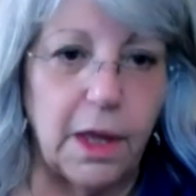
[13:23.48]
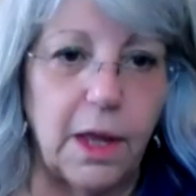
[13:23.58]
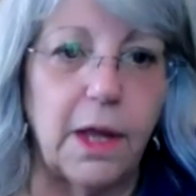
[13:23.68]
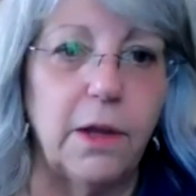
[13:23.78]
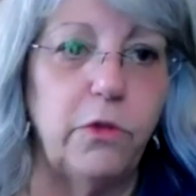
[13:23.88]

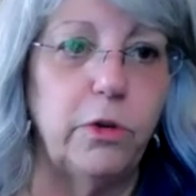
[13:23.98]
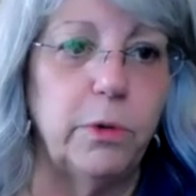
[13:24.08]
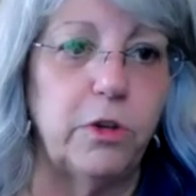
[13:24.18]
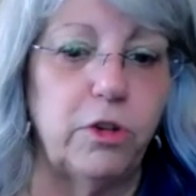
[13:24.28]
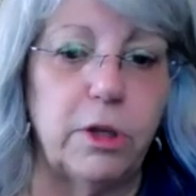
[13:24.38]

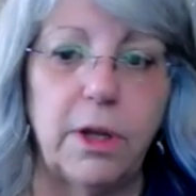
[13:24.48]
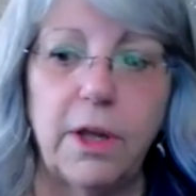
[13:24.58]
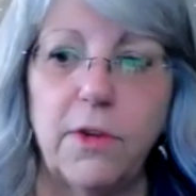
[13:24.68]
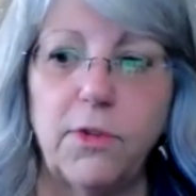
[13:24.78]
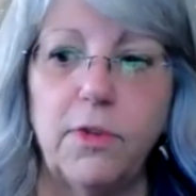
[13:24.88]
Intuition
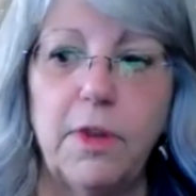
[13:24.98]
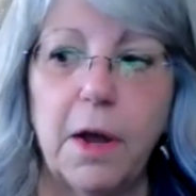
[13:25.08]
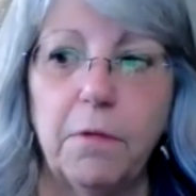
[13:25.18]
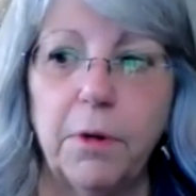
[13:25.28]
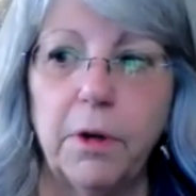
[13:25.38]
is
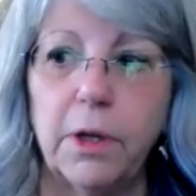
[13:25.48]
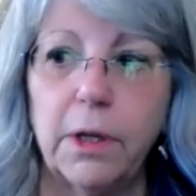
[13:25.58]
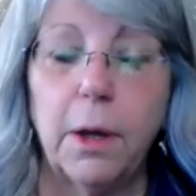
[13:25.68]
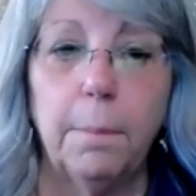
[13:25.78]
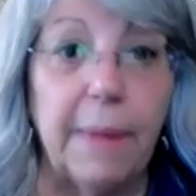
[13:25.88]
never
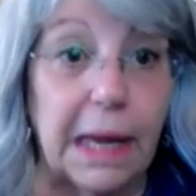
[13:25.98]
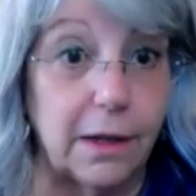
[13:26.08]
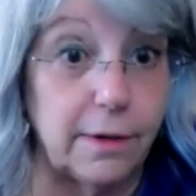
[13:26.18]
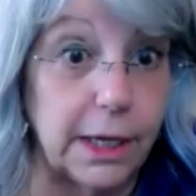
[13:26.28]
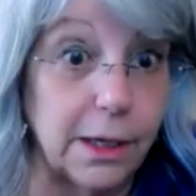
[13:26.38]

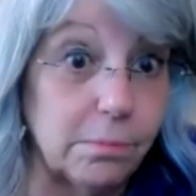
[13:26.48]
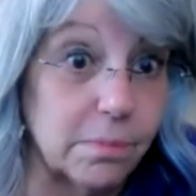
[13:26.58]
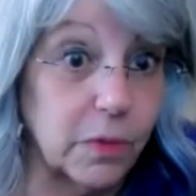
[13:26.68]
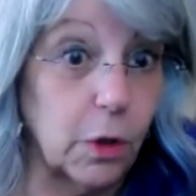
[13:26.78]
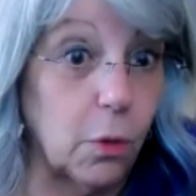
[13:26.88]
commanding
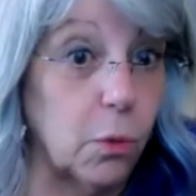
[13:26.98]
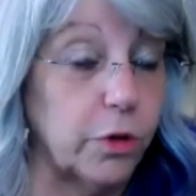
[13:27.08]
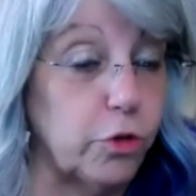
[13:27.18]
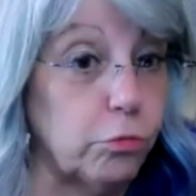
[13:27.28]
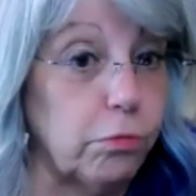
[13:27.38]

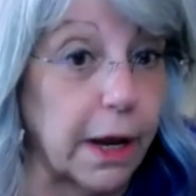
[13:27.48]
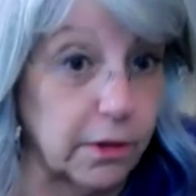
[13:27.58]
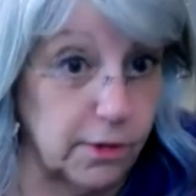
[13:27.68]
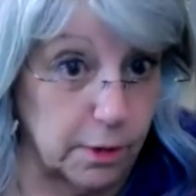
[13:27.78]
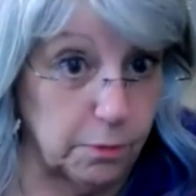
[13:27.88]
or
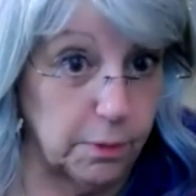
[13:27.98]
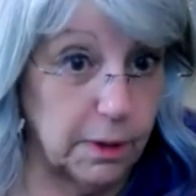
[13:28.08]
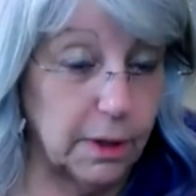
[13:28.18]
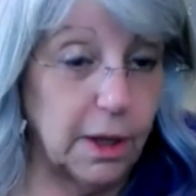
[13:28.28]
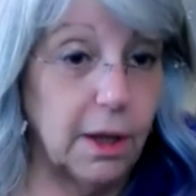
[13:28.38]
directive.
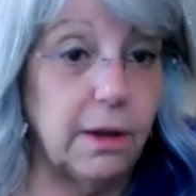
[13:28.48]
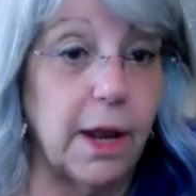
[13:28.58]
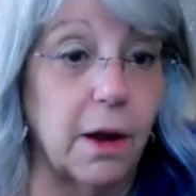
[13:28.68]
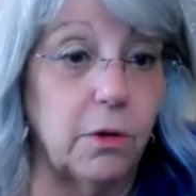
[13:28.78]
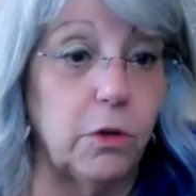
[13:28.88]

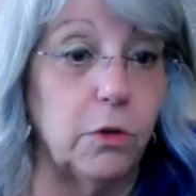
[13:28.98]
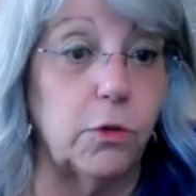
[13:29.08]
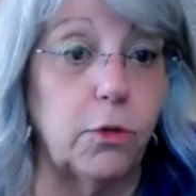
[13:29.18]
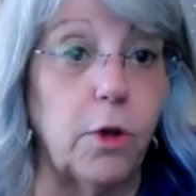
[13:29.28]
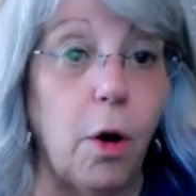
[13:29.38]
Now, your
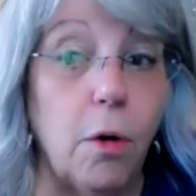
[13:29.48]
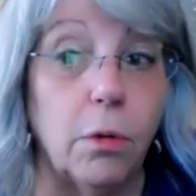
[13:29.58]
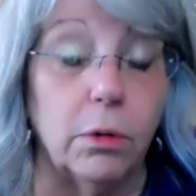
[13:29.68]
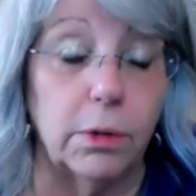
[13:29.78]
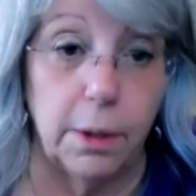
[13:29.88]

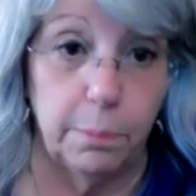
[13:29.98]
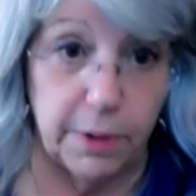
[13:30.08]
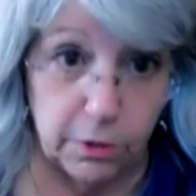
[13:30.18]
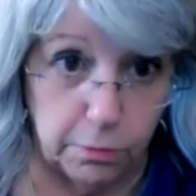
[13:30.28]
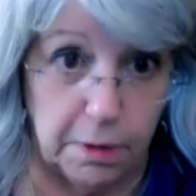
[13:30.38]
soul can
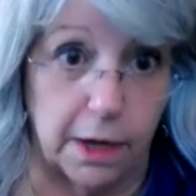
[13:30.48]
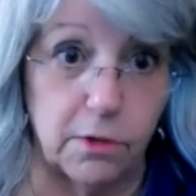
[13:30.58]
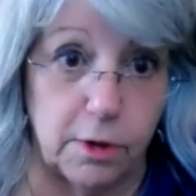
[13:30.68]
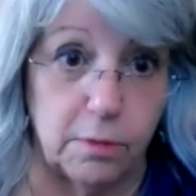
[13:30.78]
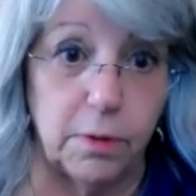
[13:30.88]
be
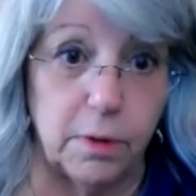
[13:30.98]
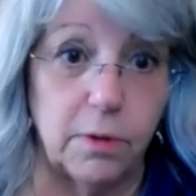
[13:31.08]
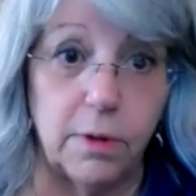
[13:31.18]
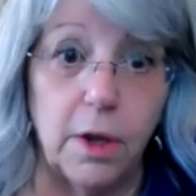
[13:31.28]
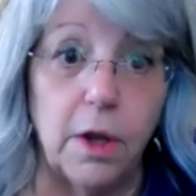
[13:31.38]
directive.
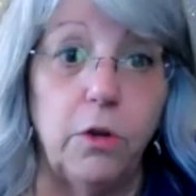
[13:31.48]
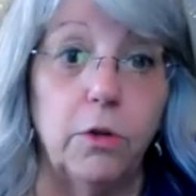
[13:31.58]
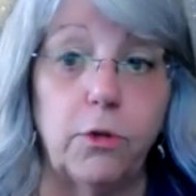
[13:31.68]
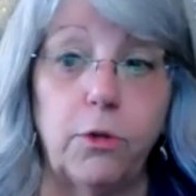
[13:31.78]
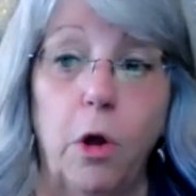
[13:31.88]

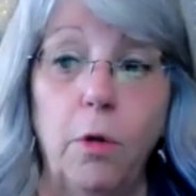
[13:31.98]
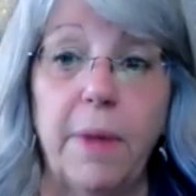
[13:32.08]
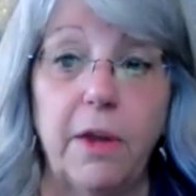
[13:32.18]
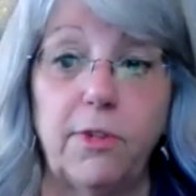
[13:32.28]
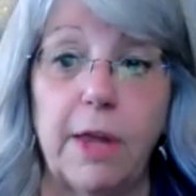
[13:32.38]
Your soul
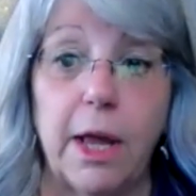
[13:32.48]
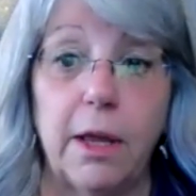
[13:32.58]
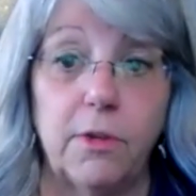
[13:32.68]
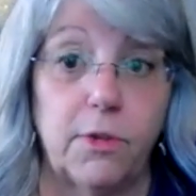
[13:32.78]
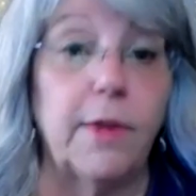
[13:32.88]
may
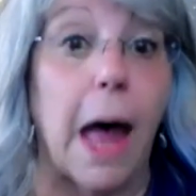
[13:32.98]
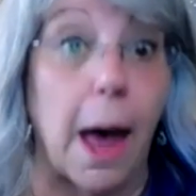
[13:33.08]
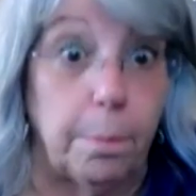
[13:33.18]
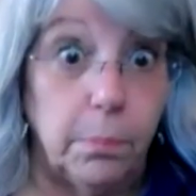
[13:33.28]
say, stop.